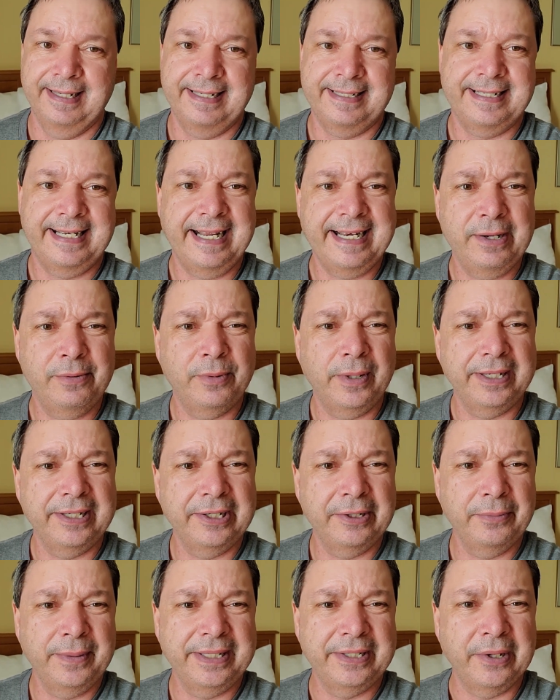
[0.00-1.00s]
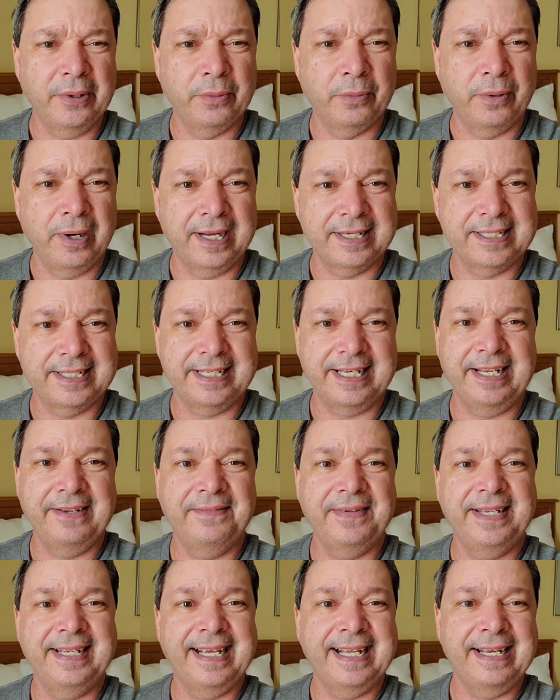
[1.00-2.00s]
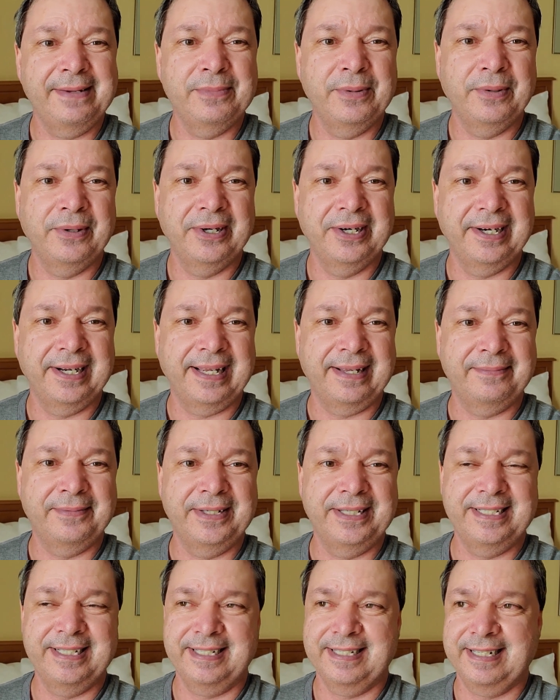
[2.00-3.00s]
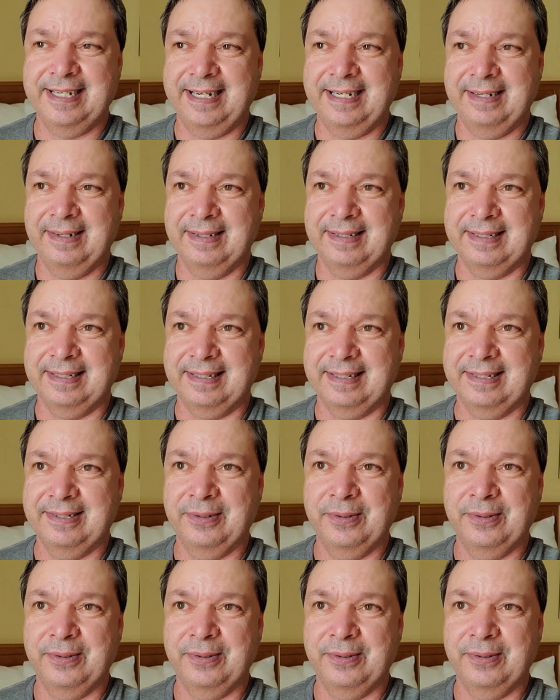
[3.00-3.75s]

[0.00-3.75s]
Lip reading: Is it any wonder we don't watch TV anymore and we just kind of